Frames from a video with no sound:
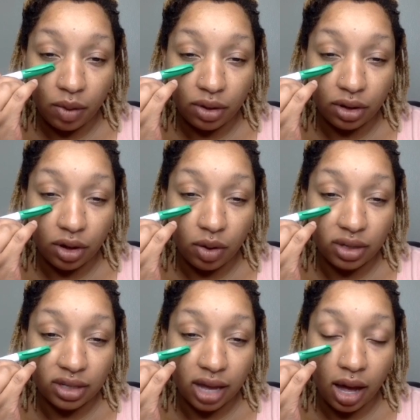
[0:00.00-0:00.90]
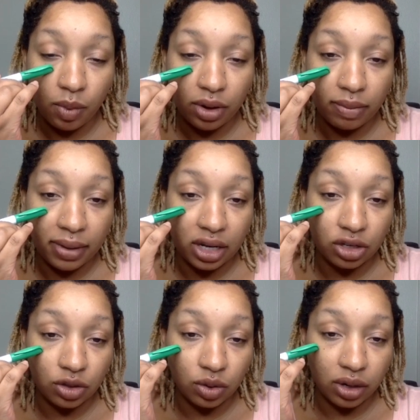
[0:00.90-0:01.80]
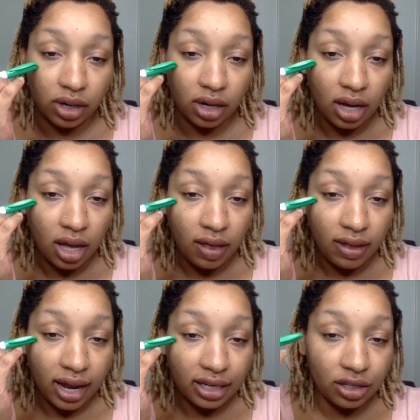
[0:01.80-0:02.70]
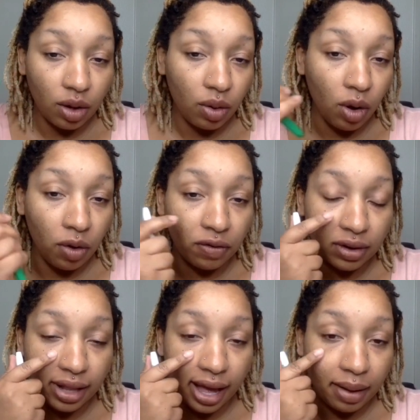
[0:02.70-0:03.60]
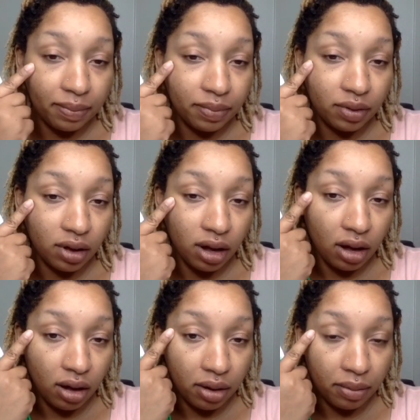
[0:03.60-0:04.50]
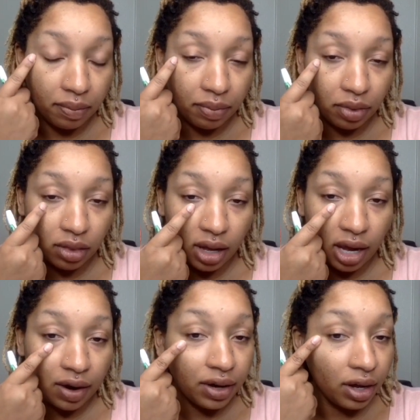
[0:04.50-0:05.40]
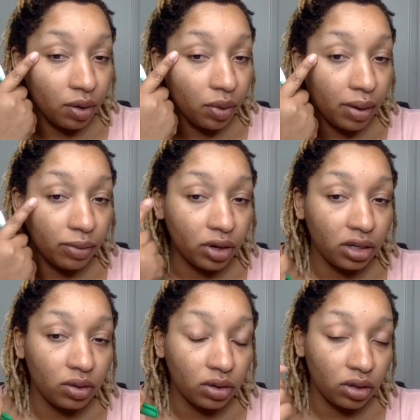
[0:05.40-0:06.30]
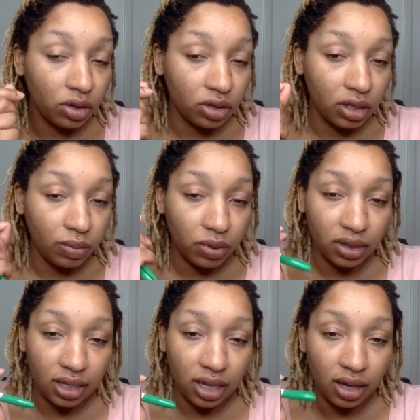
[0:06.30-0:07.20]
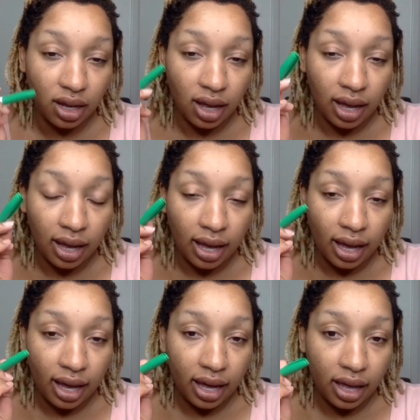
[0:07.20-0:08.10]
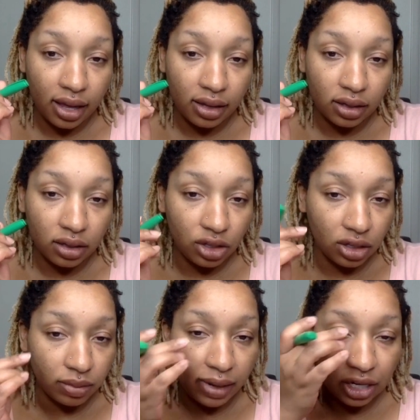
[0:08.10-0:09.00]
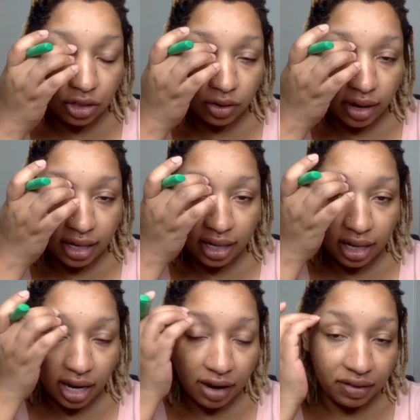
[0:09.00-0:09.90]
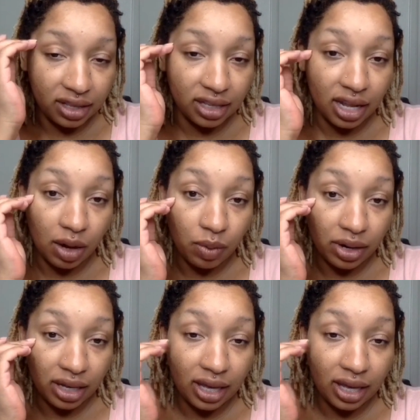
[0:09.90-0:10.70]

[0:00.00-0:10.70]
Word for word: I want to go because I want to make sure that I don't overlap um, the area where I'm going to use the 13% and just make sure I get everything that I want to